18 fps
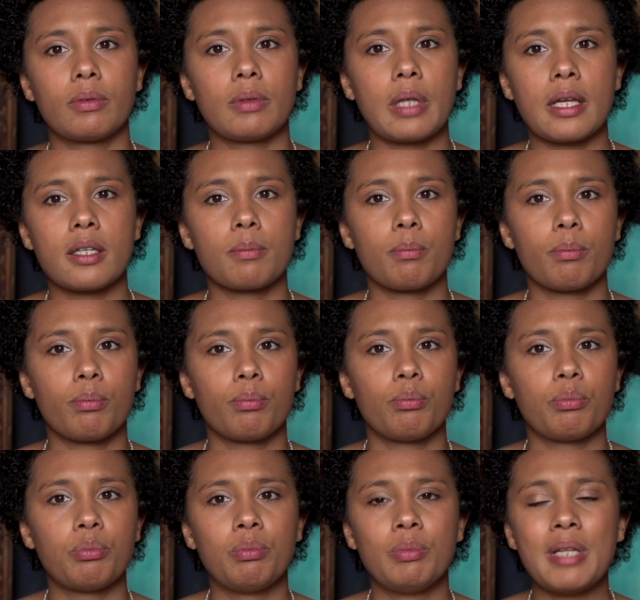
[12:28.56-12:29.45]
There's
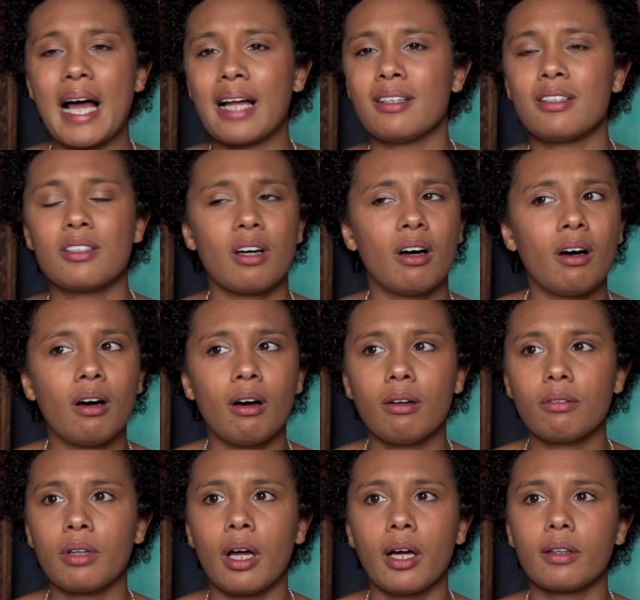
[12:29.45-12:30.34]
land
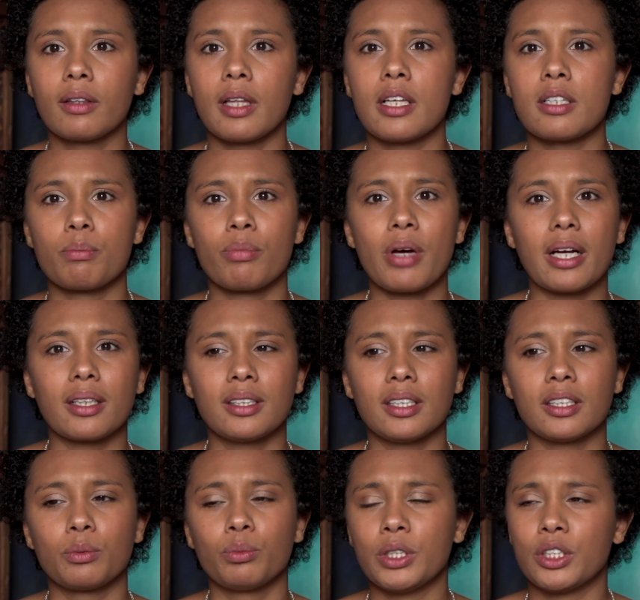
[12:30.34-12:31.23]
art, like there's
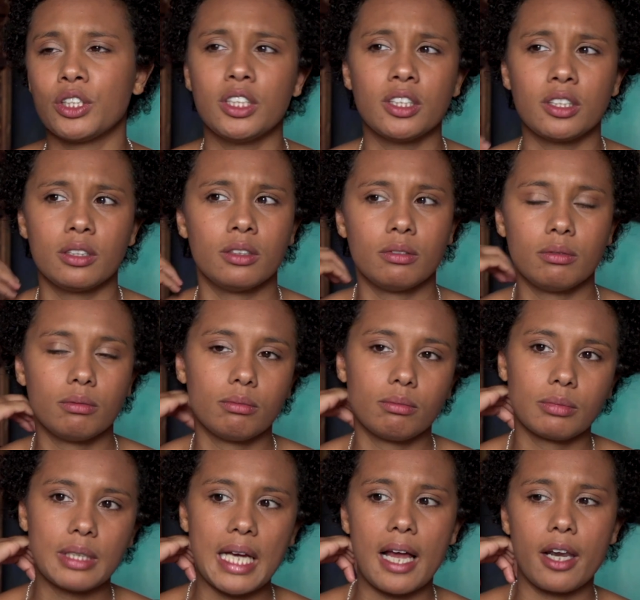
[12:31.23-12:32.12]
practice which isn't
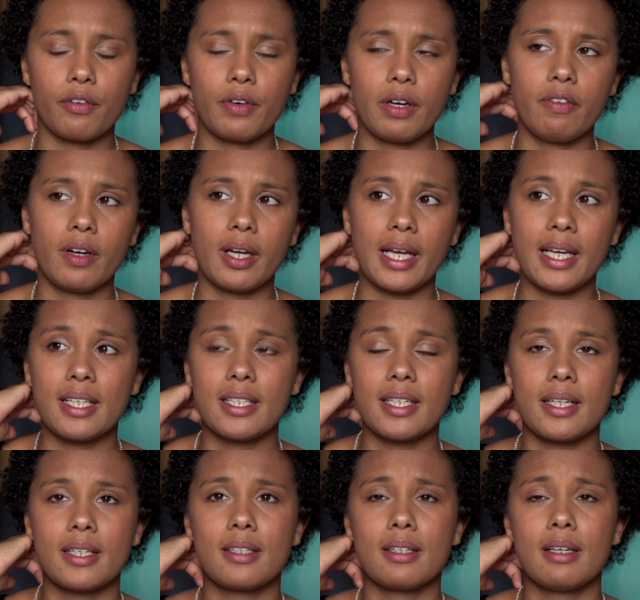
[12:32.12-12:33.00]
gallery
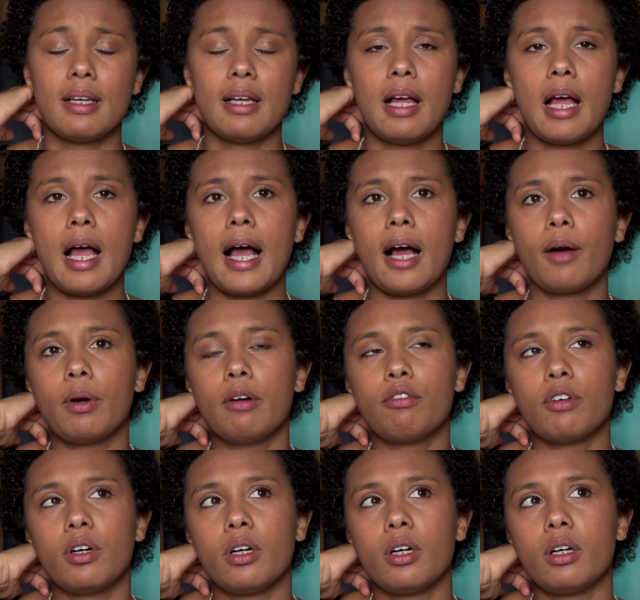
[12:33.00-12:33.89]
related.
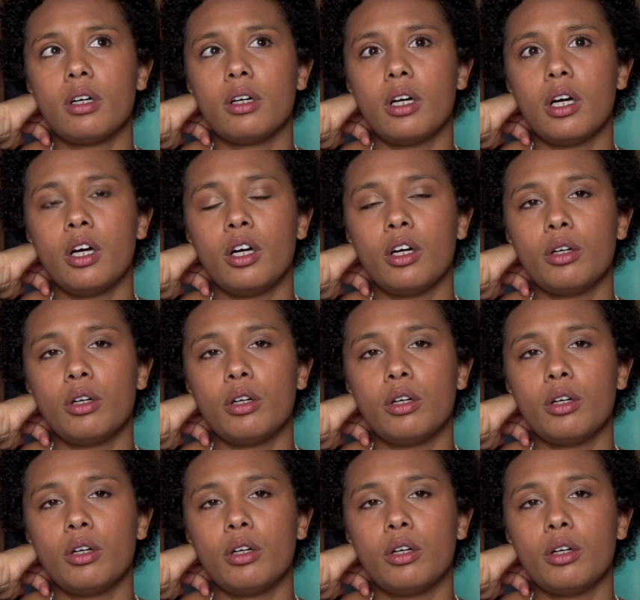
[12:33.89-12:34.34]
However,